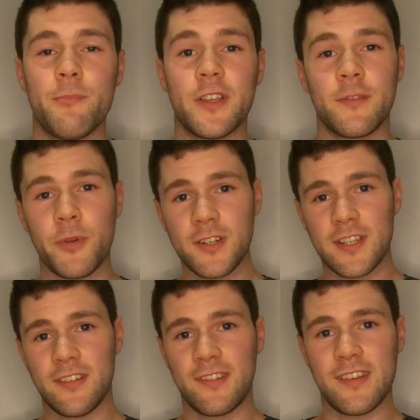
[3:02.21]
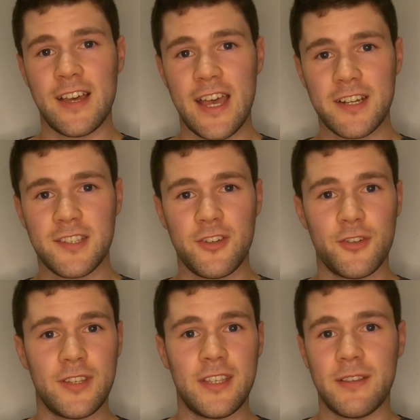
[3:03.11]
But spot tests are actually
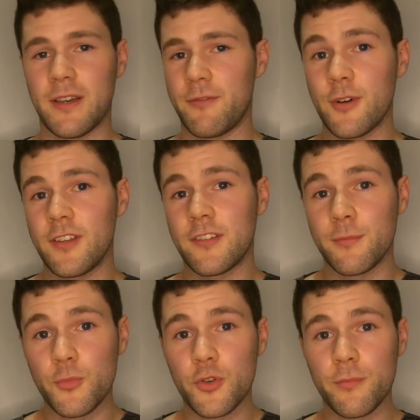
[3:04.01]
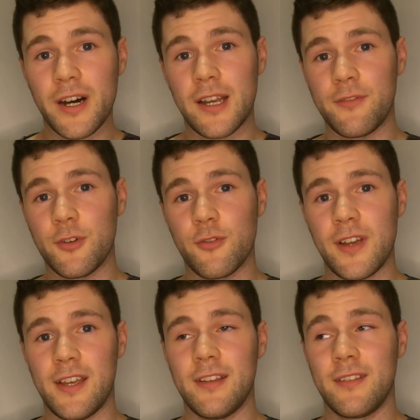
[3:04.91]
only a very small part of your
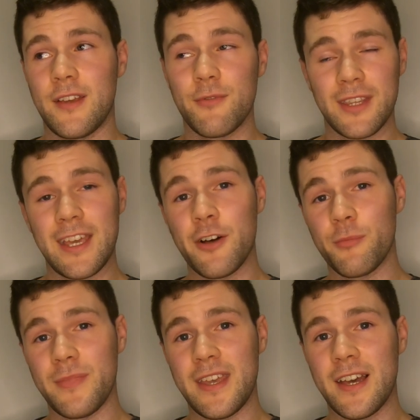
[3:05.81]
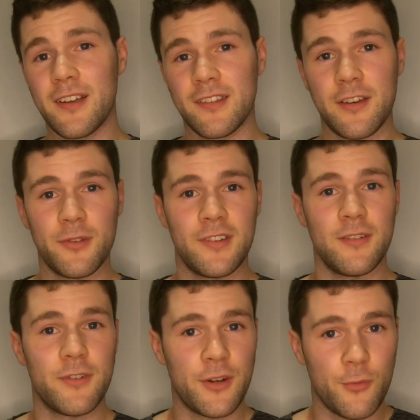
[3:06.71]
grade. They really helped me out because I always
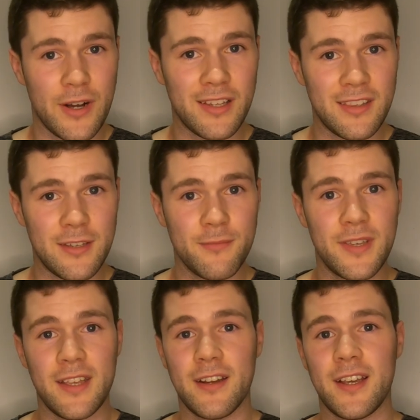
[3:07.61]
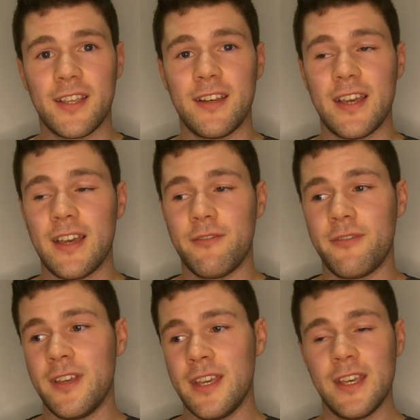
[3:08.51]
did very well in them, and I can
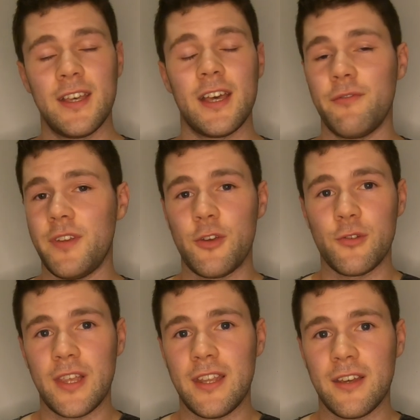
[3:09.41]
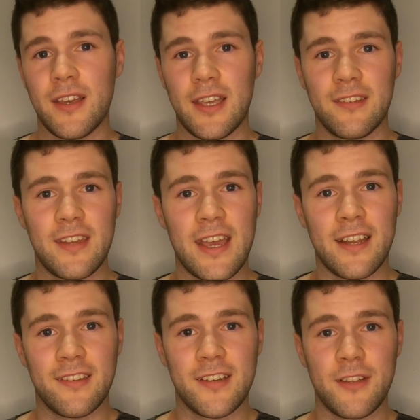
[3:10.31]
have a video later as to
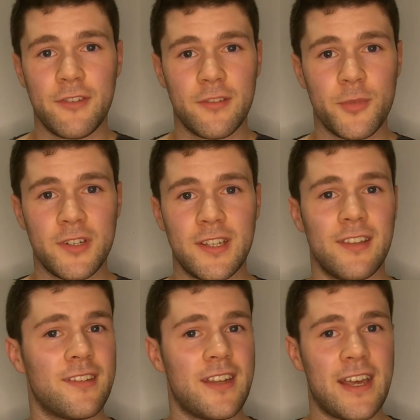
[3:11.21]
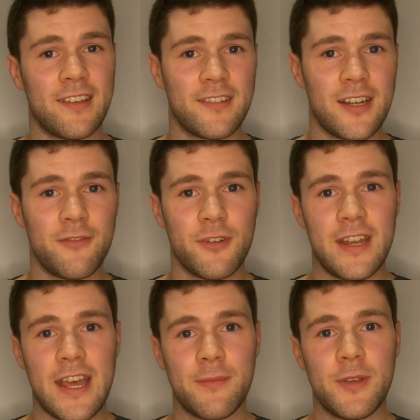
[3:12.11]
how to study for spot tests and how to study for
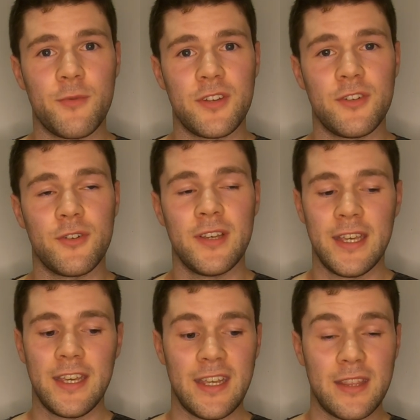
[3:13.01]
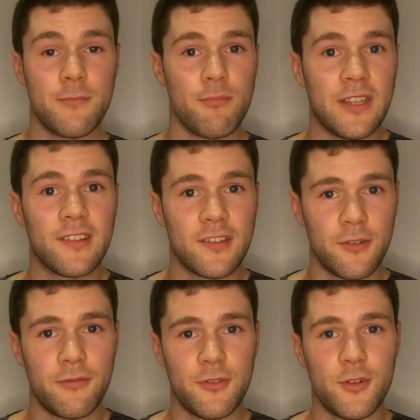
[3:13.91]
anatomy when you're in the midst
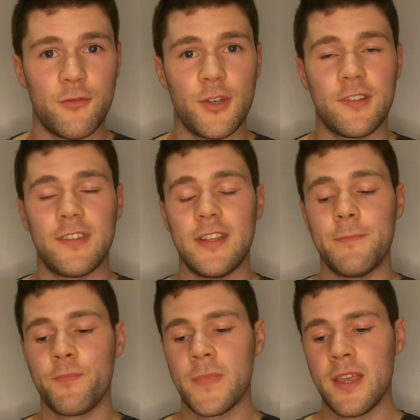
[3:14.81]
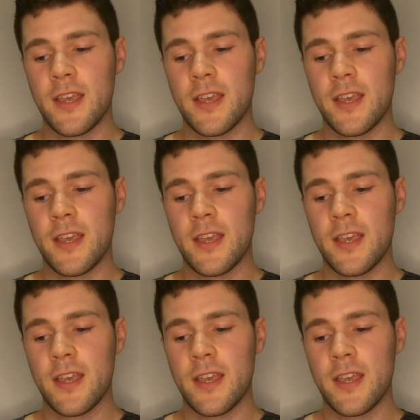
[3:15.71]
of university.